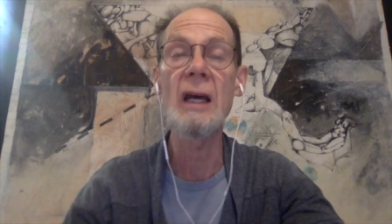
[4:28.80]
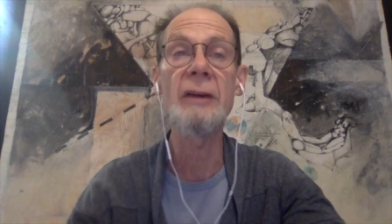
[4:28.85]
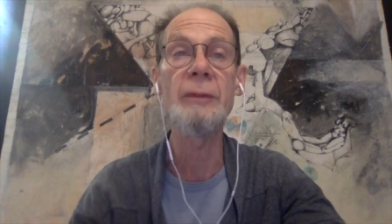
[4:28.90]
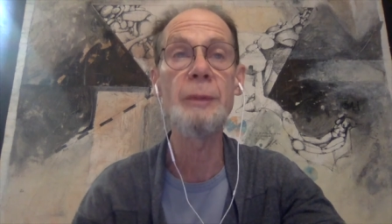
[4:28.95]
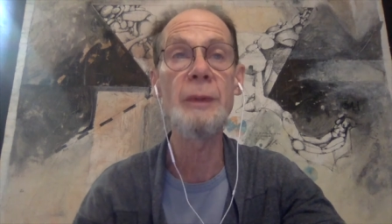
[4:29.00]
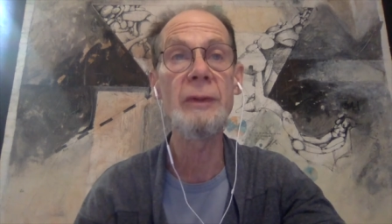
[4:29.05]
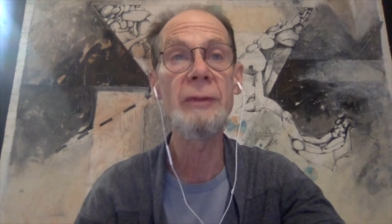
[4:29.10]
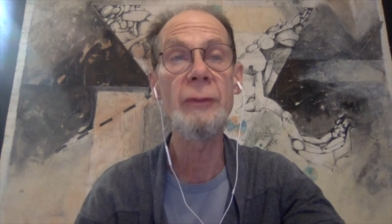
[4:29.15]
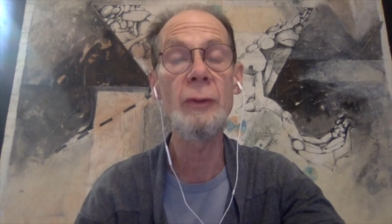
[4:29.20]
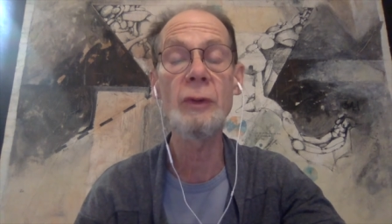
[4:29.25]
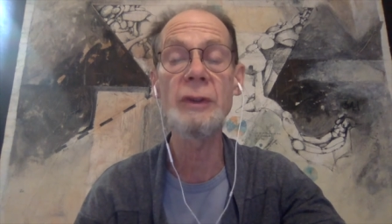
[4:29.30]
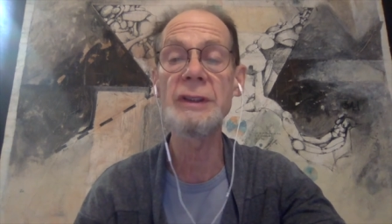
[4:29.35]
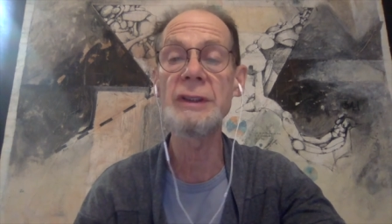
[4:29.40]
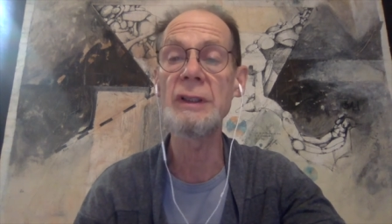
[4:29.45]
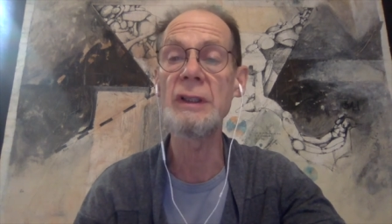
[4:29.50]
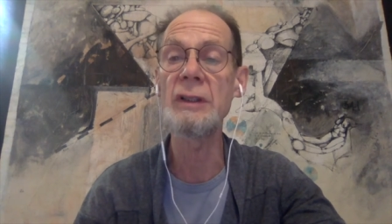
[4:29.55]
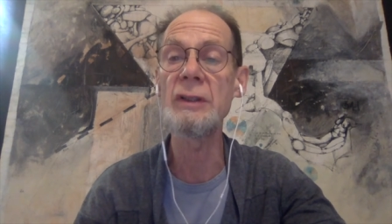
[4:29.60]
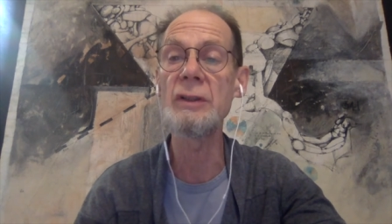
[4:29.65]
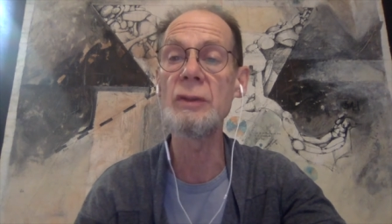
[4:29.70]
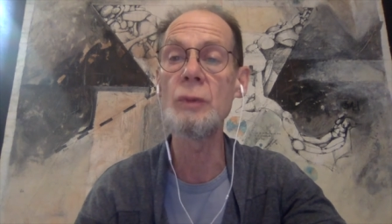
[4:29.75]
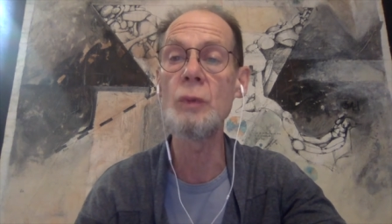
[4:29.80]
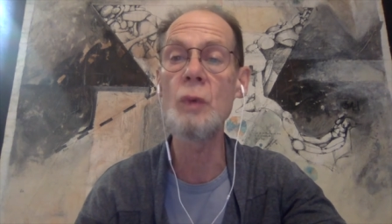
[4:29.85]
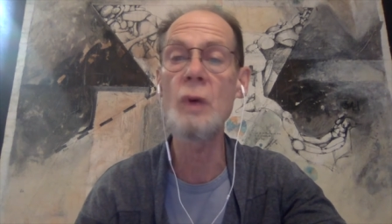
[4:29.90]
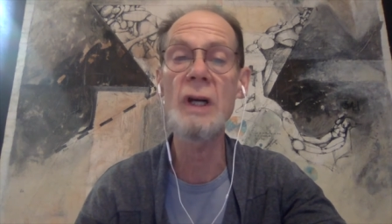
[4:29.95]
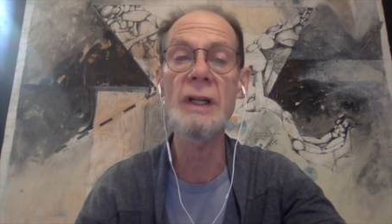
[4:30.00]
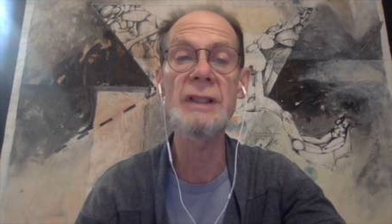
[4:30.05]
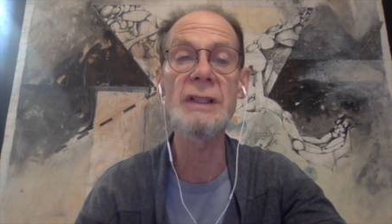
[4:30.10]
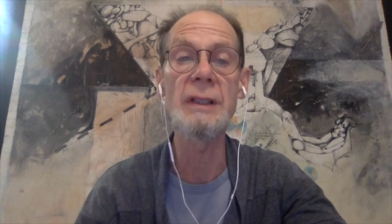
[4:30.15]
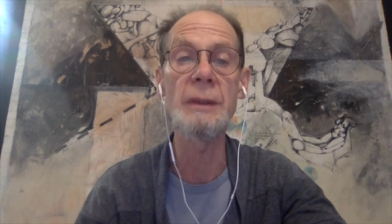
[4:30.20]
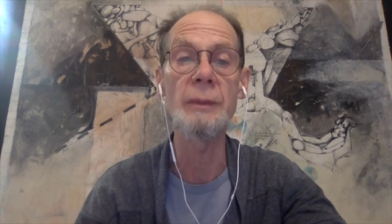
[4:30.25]
I've been fortunate to
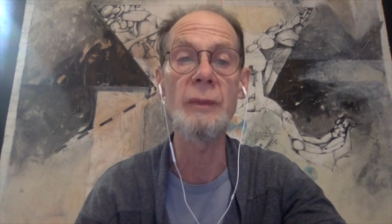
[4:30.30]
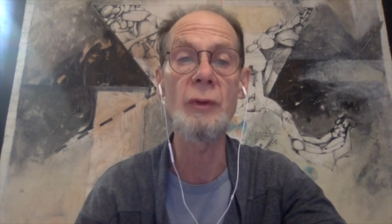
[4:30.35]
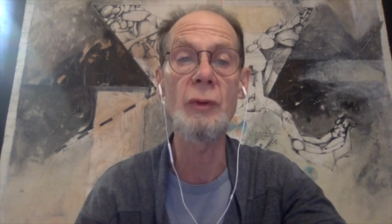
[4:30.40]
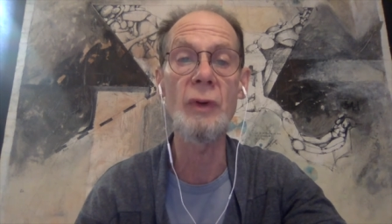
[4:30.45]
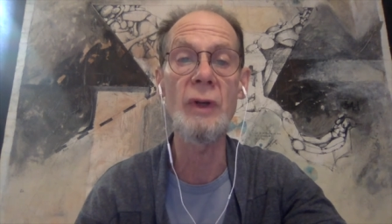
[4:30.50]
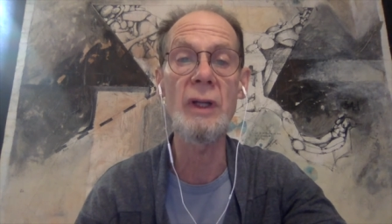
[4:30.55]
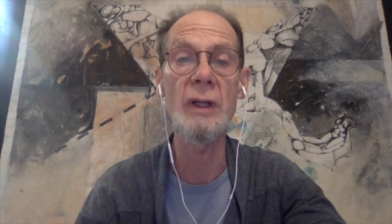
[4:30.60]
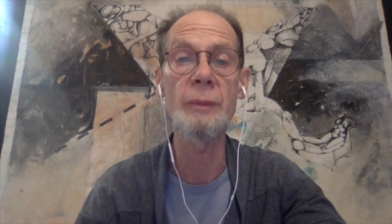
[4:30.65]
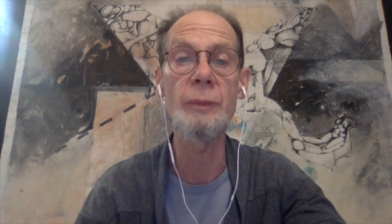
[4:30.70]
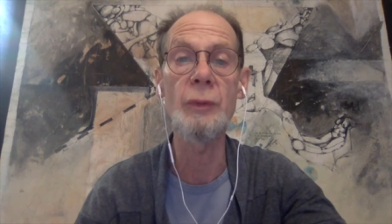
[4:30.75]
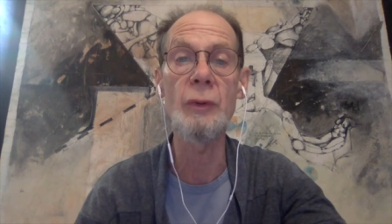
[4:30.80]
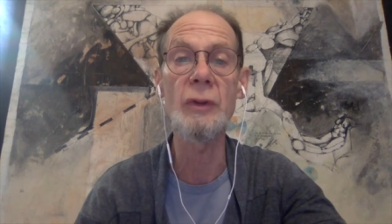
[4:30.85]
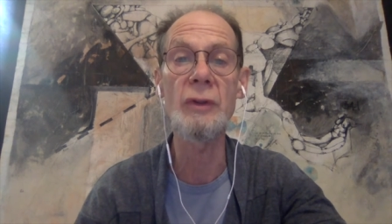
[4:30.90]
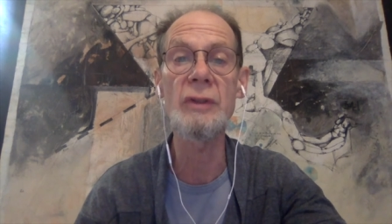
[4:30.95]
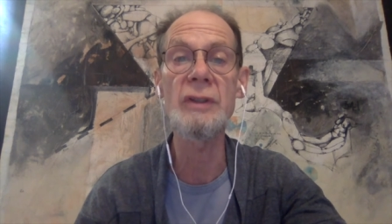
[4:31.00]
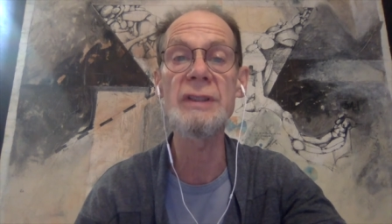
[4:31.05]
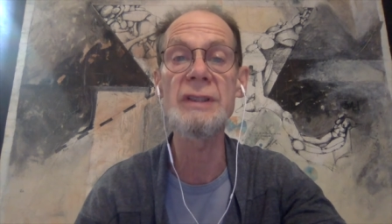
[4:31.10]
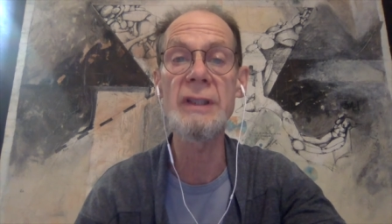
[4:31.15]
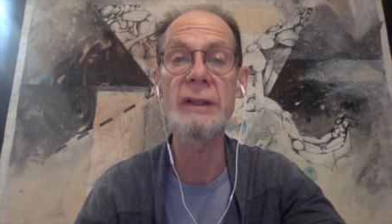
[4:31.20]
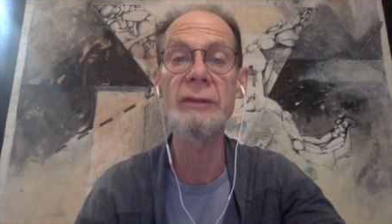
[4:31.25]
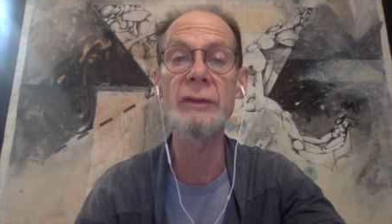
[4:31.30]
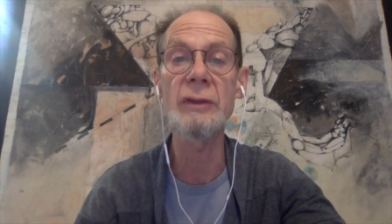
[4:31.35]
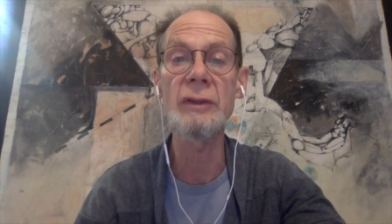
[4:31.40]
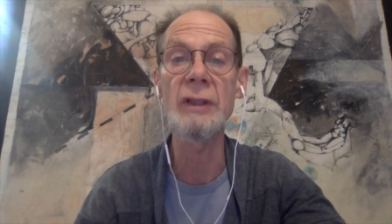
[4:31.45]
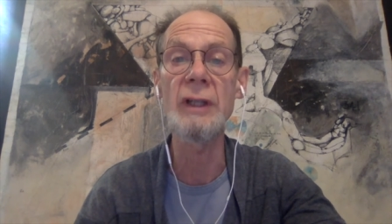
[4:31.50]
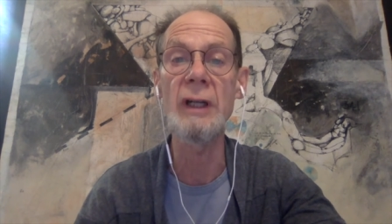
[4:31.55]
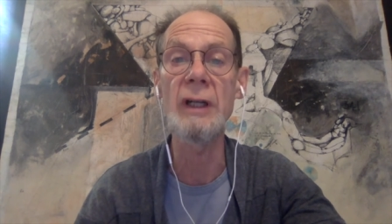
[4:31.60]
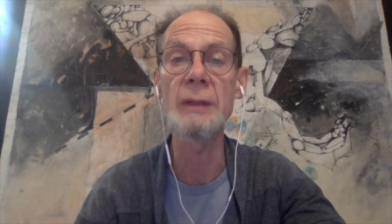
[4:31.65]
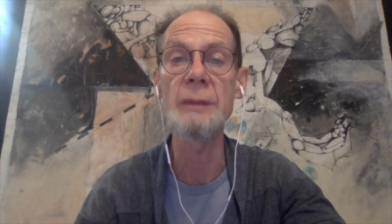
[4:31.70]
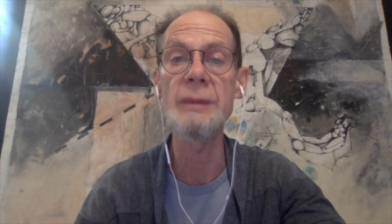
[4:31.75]
watch him create a portrait several
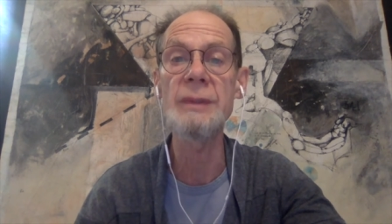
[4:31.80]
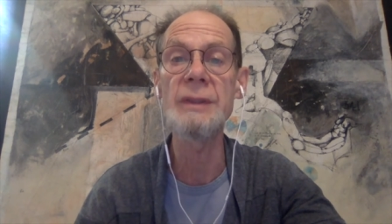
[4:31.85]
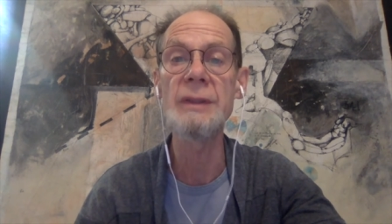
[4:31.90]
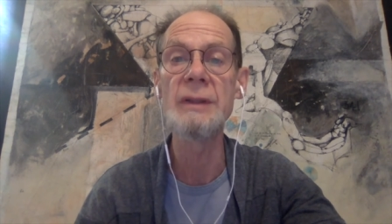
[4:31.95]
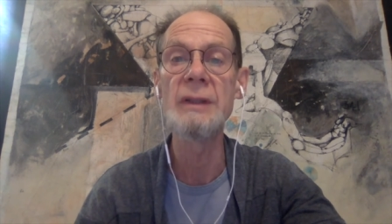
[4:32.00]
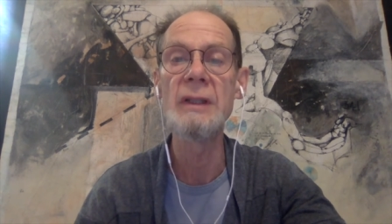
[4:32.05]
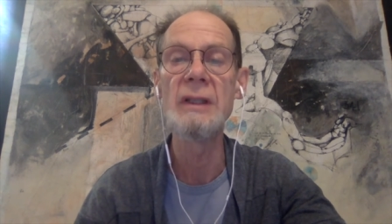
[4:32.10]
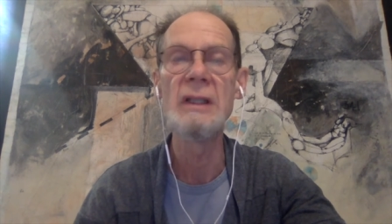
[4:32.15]
times,